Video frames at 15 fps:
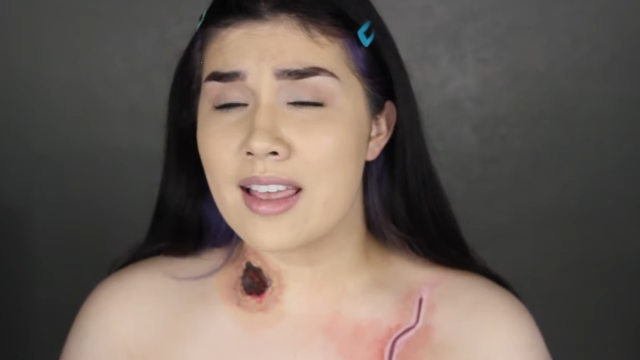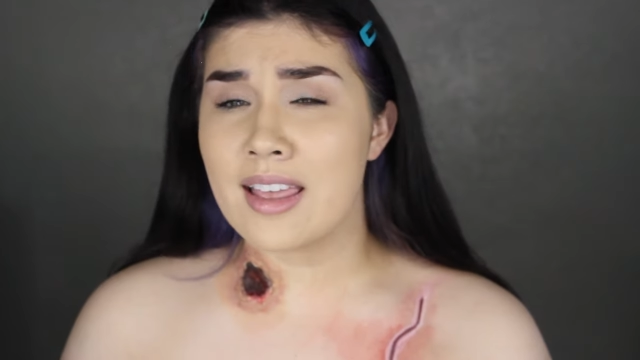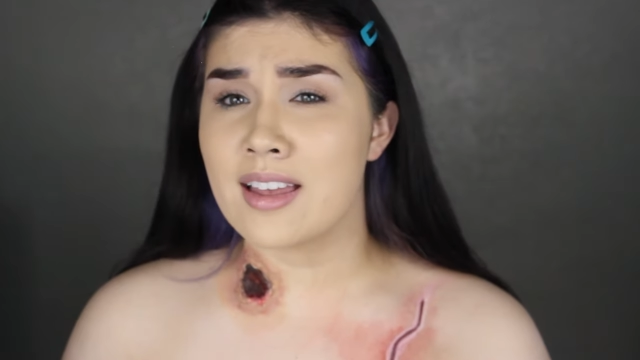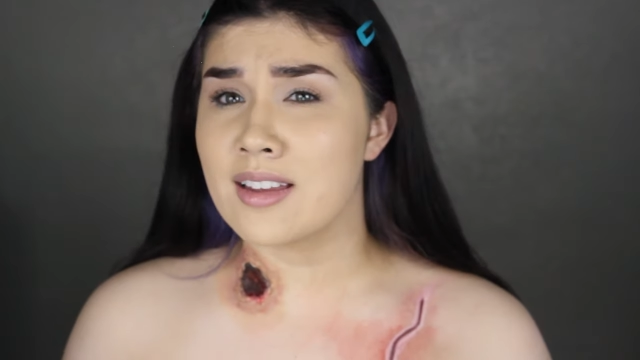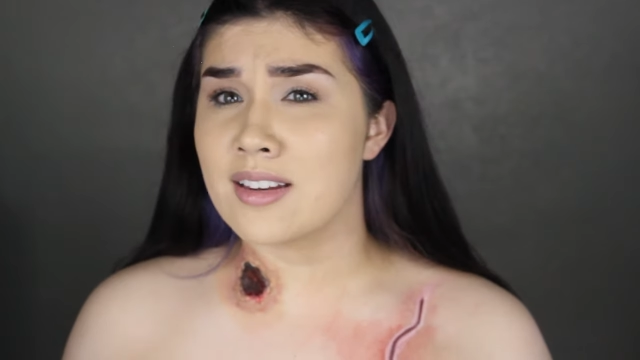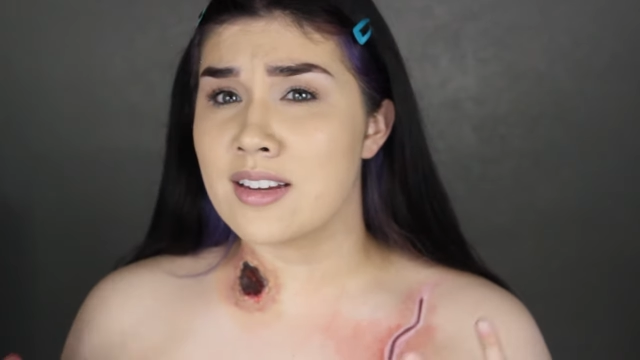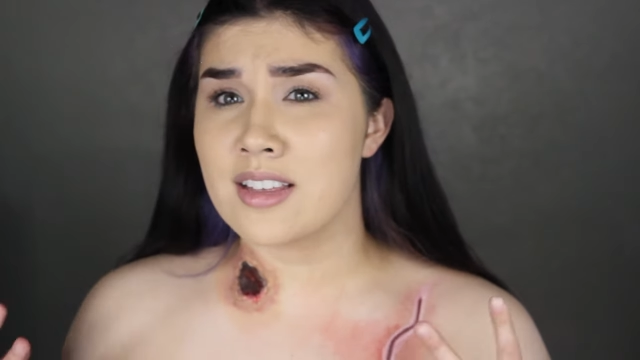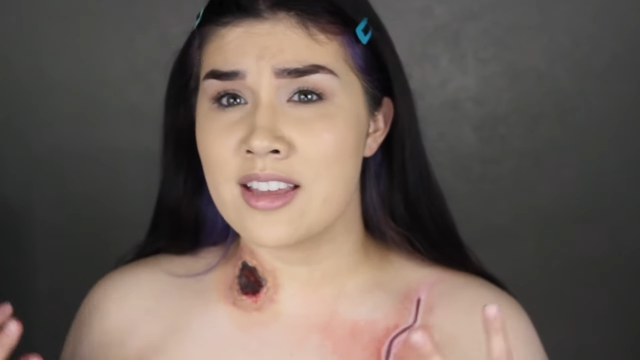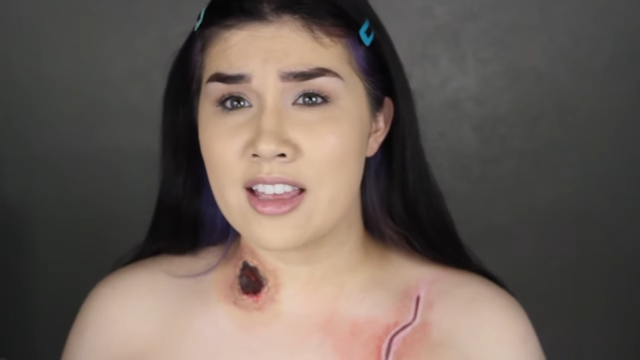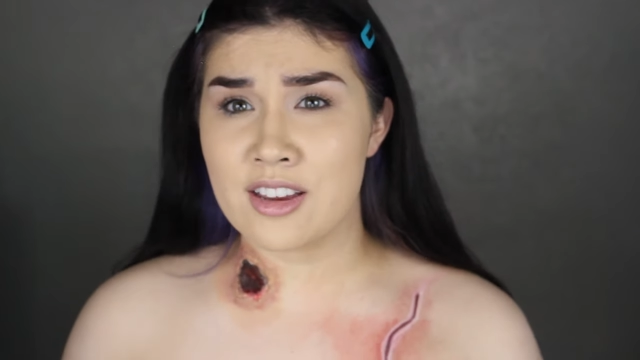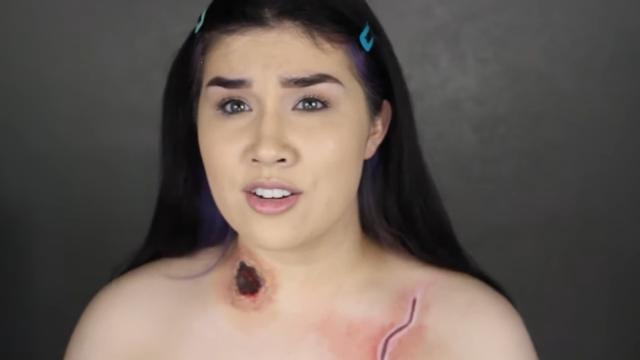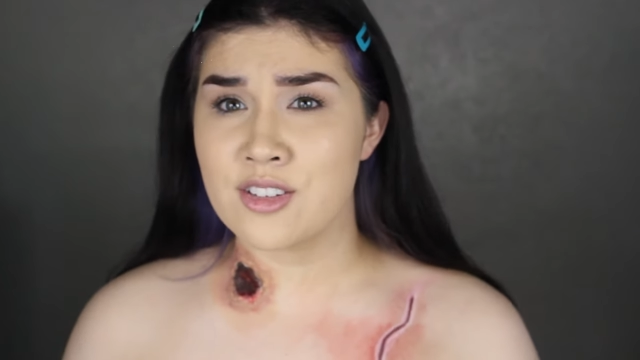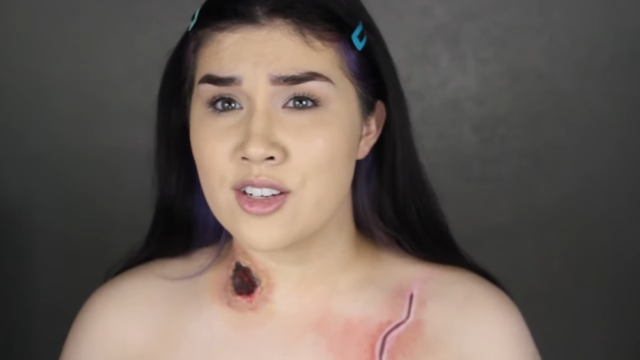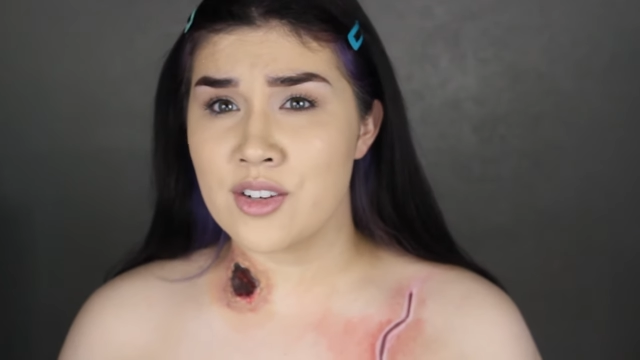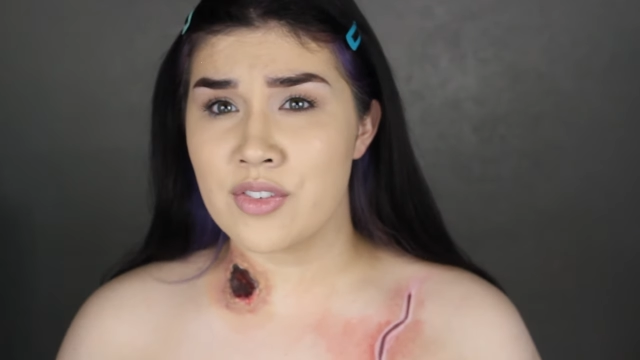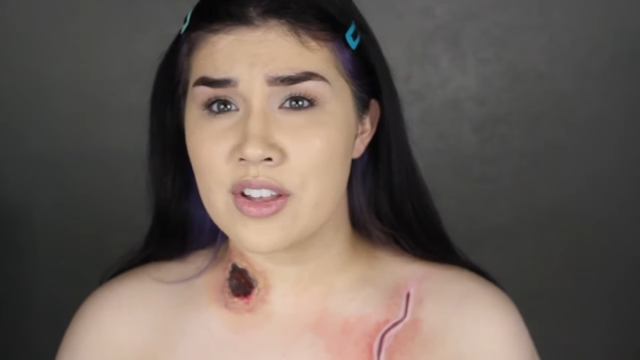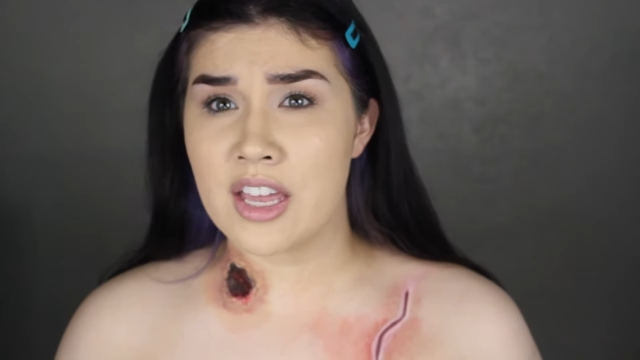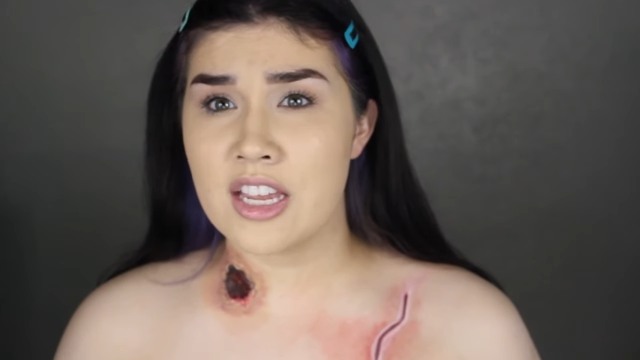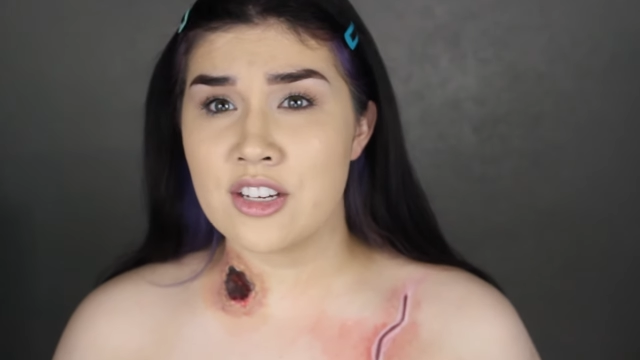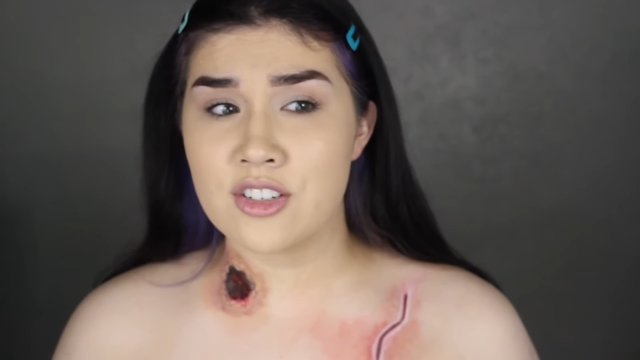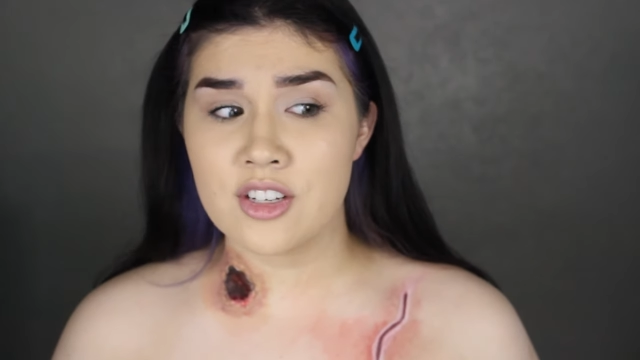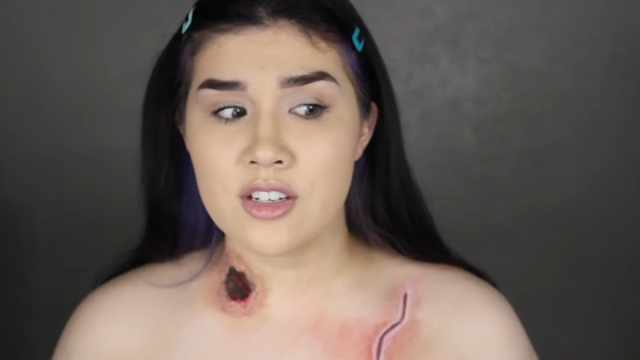and get your
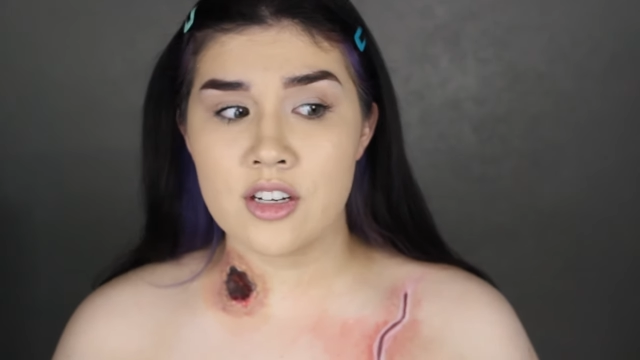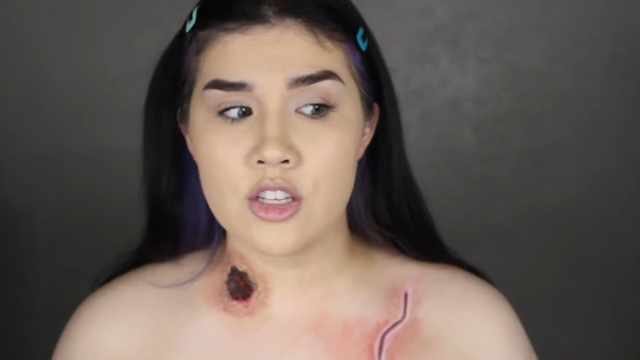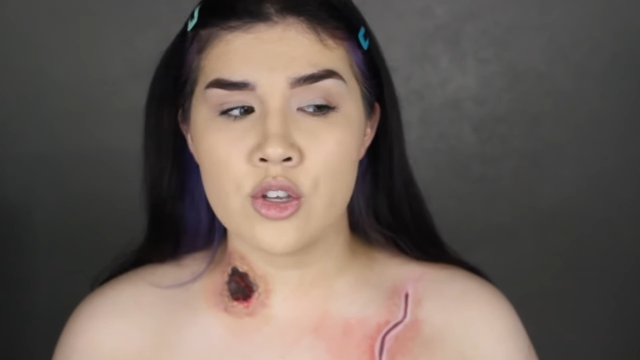certification,